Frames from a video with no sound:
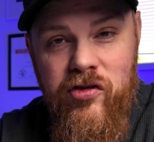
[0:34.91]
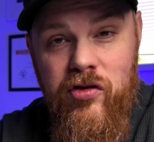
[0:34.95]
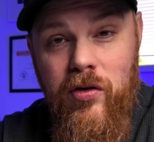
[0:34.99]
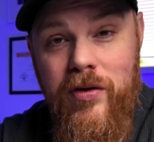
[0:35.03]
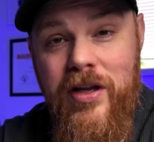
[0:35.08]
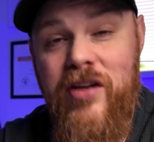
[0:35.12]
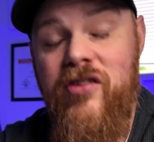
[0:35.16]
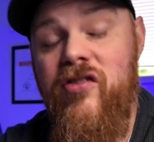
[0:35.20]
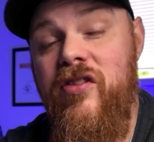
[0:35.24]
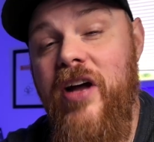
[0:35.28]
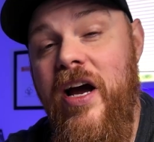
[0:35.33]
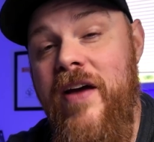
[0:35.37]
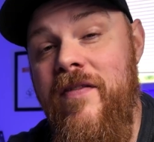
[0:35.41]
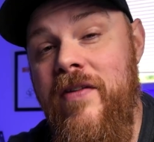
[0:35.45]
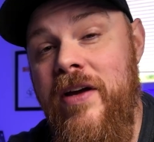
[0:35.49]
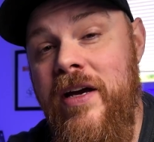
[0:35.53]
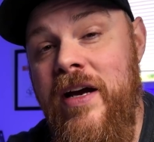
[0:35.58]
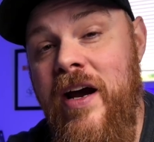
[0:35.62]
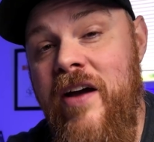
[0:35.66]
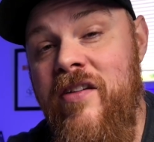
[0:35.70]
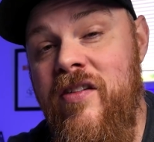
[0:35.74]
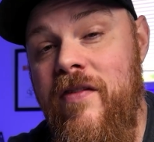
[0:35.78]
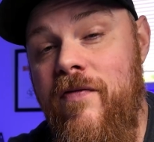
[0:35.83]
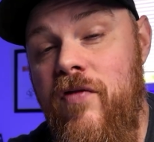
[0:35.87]
So let's dive in,
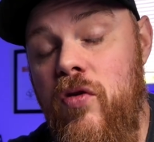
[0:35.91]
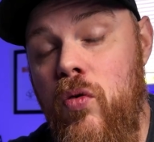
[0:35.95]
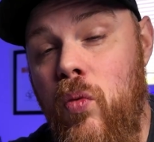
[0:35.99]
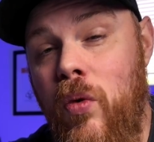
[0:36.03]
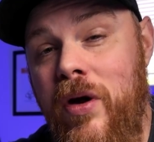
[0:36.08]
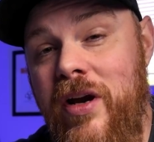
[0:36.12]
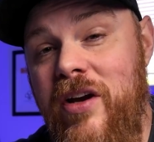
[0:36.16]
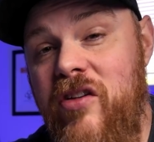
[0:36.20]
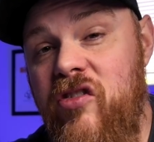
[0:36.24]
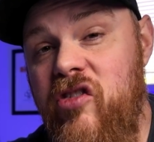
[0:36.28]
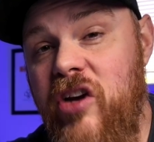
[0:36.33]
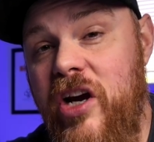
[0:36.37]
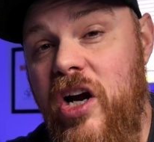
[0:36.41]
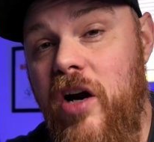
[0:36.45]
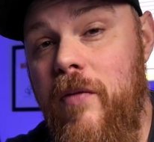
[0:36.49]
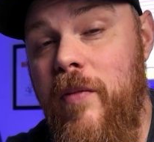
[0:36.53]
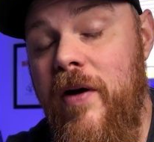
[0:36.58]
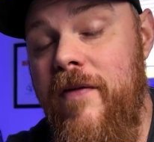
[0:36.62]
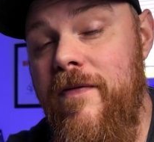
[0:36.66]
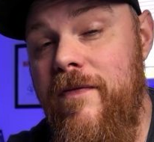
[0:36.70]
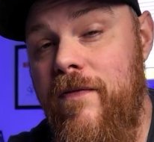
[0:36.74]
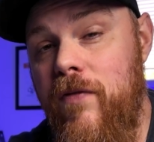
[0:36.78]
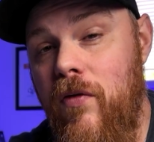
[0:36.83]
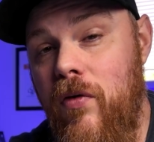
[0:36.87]
guys. If you want to check out
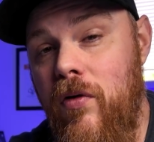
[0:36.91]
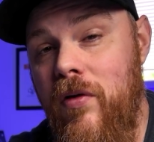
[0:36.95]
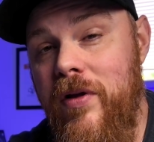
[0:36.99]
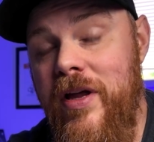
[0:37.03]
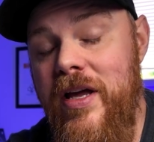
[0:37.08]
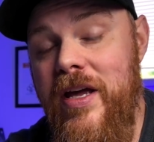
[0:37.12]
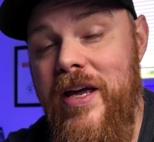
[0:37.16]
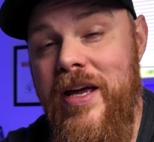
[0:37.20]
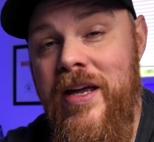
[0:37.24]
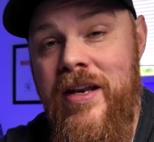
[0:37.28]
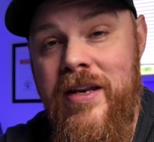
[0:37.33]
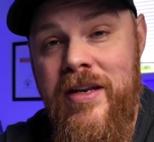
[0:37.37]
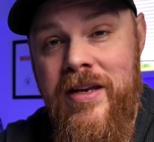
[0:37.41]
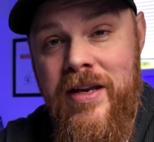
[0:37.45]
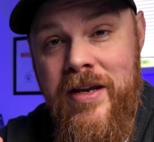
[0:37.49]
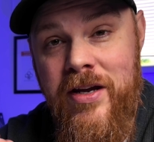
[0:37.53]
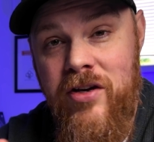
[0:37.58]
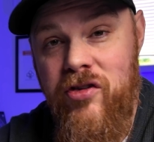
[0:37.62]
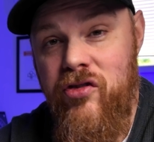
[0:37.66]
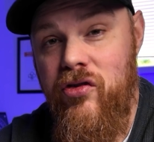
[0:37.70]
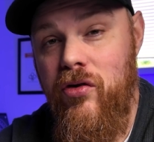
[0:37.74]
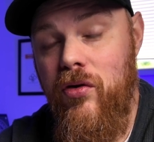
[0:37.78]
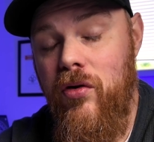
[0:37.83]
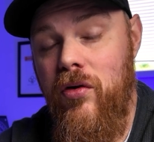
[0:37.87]
my full
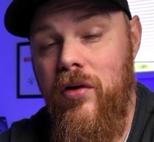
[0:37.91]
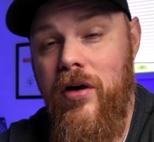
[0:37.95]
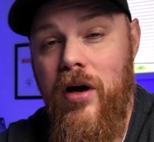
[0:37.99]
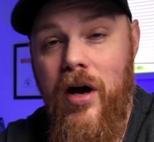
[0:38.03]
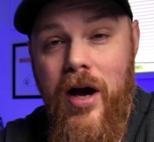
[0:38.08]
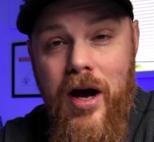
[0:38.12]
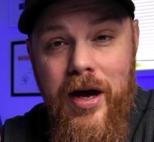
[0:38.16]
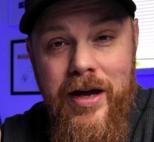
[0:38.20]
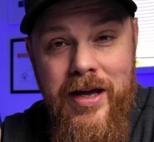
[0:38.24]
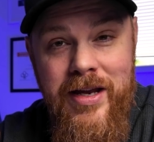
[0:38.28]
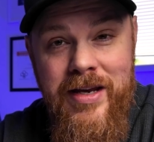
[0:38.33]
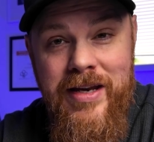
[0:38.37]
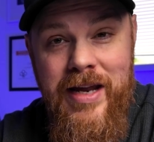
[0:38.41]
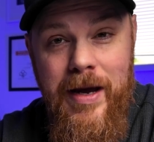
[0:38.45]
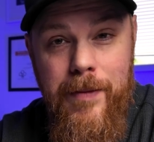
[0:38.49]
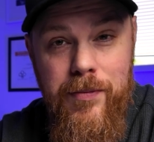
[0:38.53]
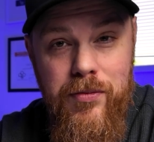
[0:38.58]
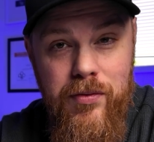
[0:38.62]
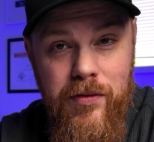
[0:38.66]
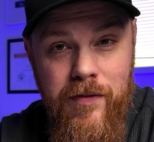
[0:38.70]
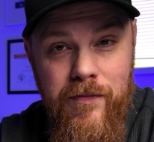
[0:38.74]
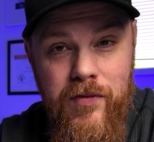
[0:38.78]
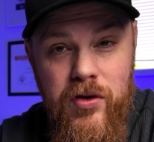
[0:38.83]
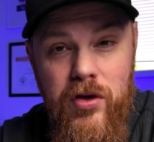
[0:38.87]
initial
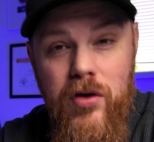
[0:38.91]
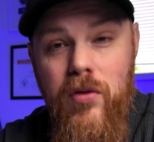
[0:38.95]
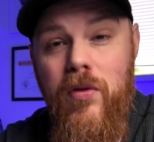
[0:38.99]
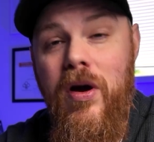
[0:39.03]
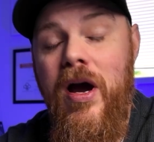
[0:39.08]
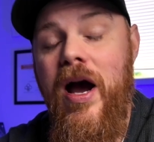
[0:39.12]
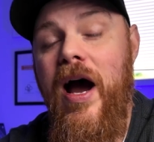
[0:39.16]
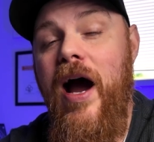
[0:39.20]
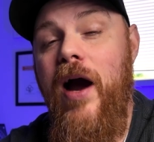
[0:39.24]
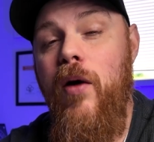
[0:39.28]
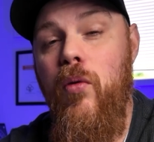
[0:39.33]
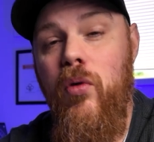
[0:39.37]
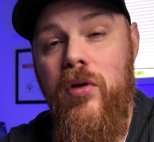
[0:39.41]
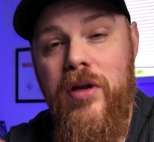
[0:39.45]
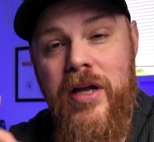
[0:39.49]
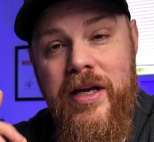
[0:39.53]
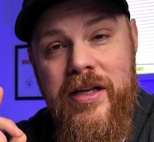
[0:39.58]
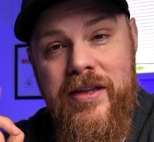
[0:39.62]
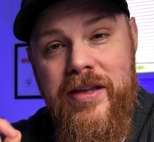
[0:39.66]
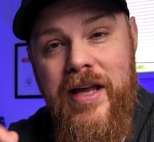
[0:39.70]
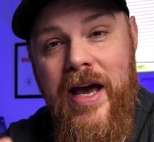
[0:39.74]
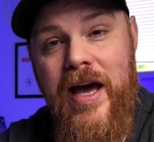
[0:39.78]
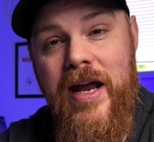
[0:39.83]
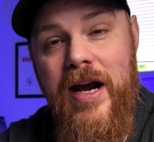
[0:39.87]
in-depth review, I will
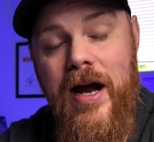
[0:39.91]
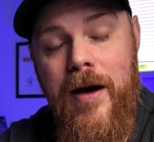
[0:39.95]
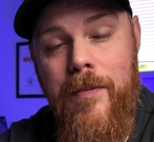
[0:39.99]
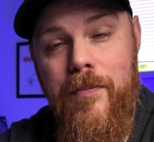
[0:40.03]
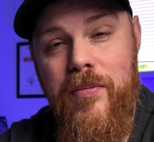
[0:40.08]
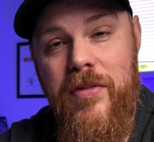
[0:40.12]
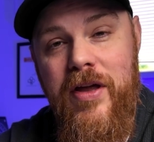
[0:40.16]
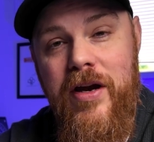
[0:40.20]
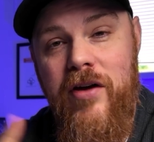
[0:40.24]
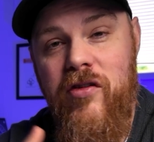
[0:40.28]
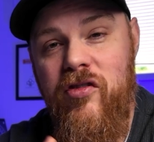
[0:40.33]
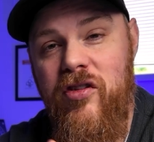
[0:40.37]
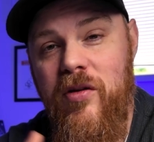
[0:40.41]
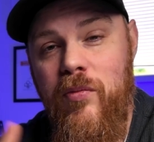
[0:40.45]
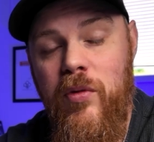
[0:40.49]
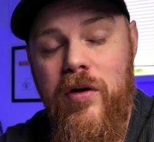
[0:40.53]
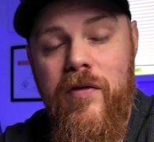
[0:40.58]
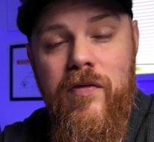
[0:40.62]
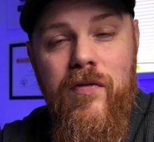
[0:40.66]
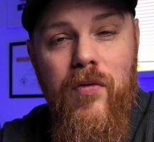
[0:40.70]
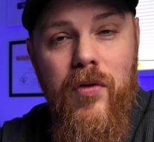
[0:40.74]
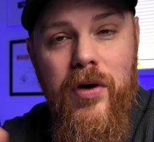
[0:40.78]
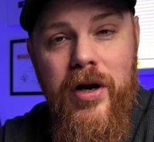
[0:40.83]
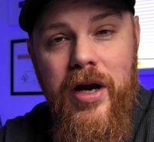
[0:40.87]
link that up there
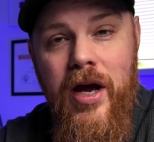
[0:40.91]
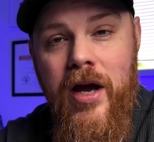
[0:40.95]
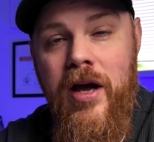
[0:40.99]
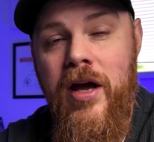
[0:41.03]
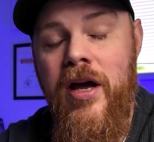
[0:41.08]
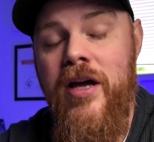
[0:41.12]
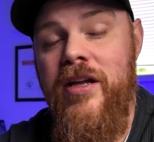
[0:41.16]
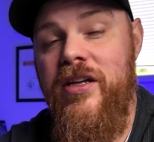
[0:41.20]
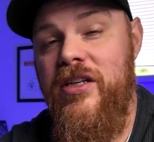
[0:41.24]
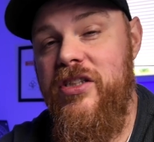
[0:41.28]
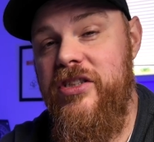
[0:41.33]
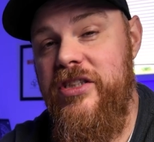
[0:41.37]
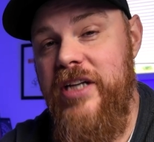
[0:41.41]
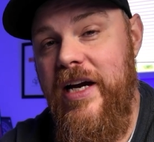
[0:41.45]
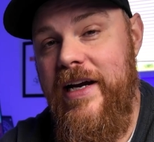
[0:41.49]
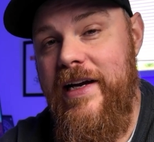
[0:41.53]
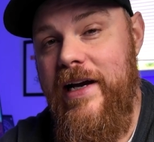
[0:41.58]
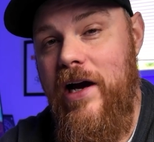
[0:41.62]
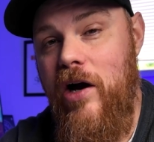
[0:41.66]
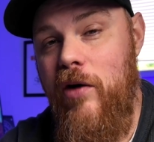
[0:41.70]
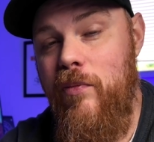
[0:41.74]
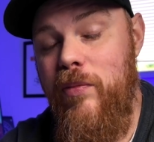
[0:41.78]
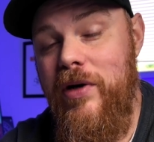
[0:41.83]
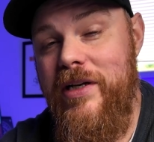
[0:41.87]
somewhere for you to
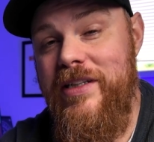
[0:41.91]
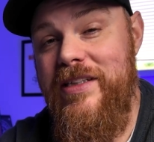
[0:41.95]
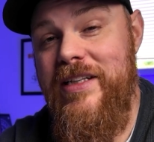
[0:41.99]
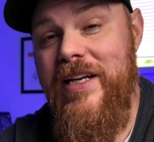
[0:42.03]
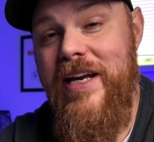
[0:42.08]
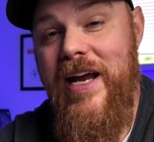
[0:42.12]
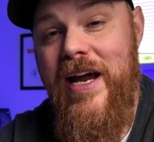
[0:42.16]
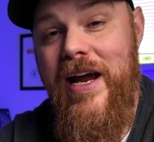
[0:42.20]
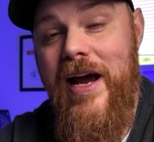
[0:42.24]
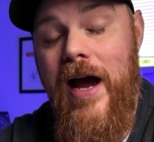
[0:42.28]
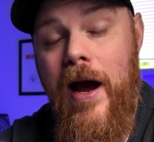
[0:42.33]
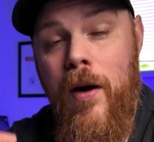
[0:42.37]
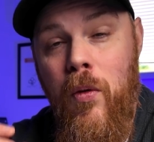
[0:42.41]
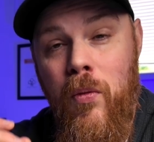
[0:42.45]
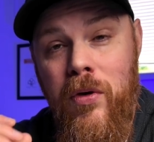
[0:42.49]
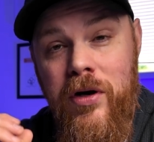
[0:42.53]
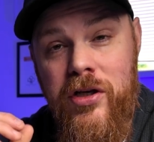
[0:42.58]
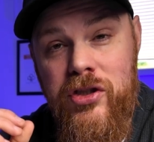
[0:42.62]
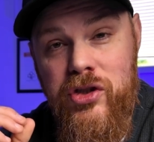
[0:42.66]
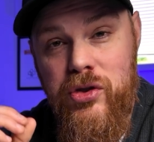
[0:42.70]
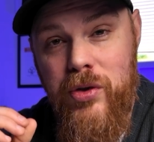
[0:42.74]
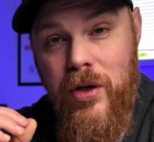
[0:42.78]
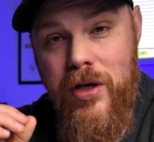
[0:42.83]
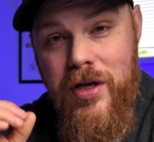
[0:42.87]
check out. But today I
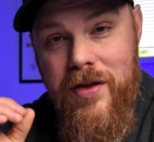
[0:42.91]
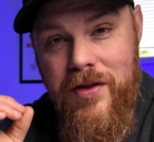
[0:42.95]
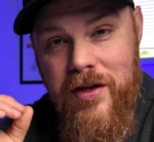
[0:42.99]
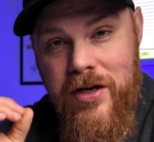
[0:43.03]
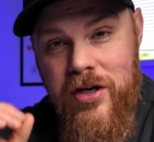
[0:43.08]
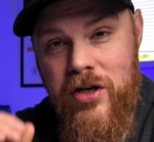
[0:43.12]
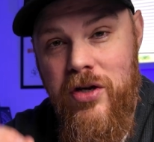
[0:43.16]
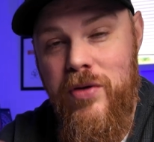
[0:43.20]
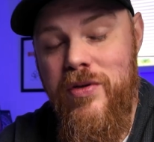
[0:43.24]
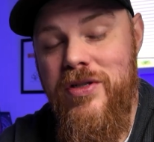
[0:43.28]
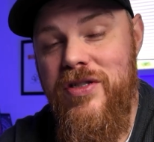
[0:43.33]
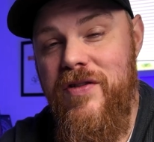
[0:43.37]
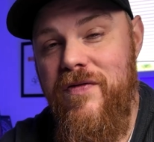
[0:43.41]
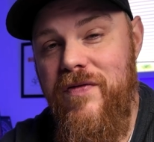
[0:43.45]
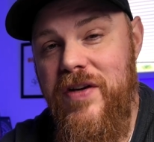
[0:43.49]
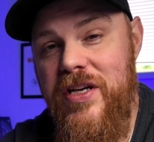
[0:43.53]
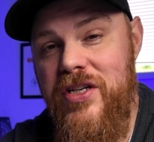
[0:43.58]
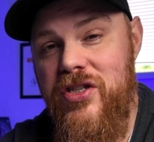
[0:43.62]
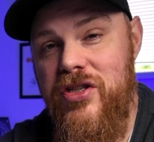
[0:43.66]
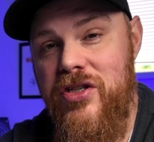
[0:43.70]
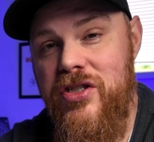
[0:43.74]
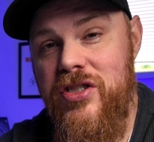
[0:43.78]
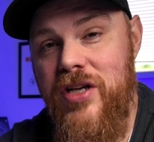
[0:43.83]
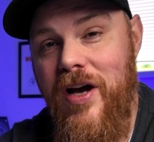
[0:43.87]
want to show you the newest
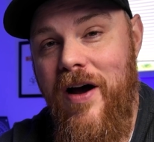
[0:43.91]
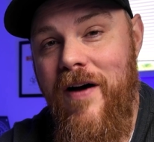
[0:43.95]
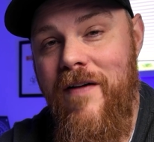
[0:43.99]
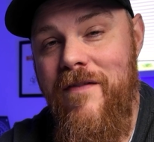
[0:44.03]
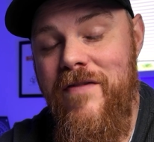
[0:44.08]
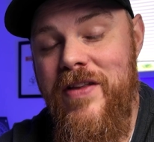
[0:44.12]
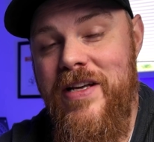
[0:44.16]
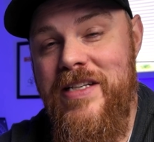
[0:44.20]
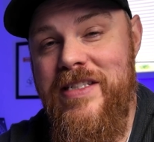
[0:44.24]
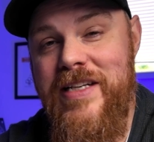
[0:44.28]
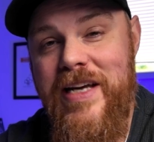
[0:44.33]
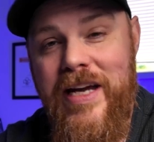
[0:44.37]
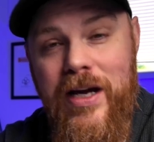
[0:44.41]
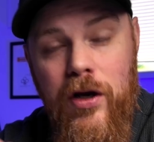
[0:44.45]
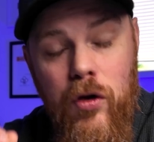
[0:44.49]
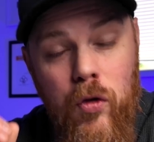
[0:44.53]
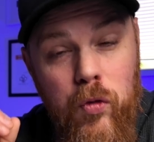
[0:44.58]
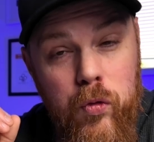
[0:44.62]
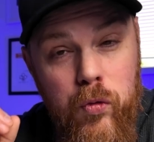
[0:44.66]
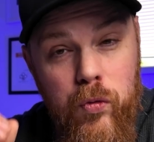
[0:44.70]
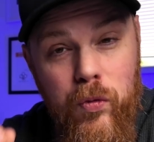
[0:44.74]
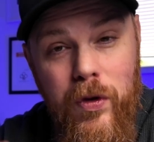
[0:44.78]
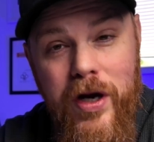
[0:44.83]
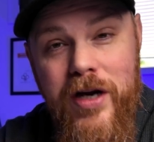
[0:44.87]
features of this
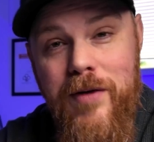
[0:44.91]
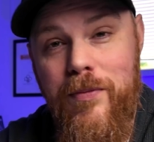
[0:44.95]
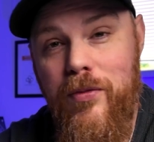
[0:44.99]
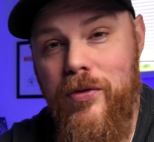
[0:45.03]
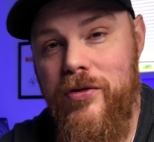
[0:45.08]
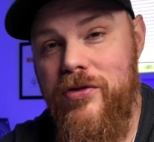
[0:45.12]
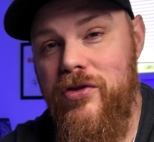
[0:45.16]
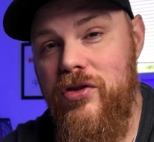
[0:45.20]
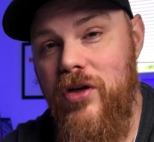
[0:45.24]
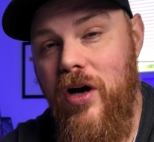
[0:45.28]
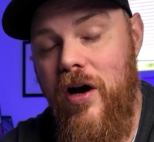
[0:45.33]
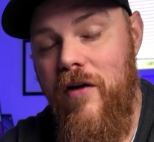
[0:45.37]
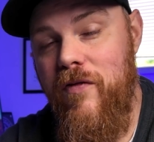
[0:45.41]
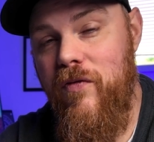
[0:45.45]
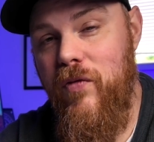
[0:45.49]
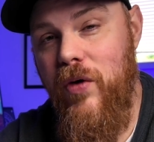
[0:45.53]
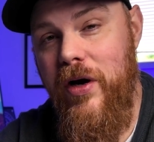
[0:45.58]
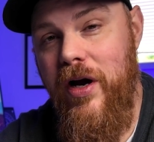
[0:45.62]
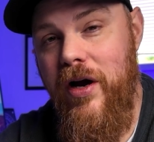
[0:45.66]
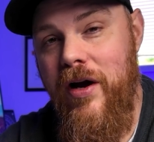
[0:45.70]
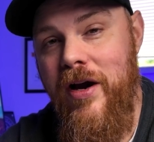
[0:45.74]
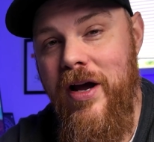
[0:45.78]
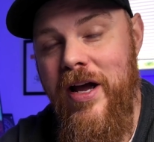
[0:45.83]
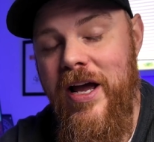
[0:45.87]
incredible
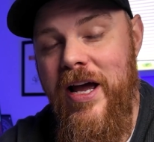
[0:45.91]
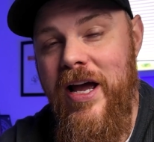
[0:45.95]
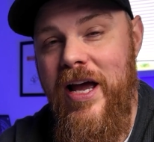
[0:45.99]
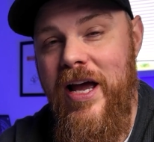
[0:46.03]
software.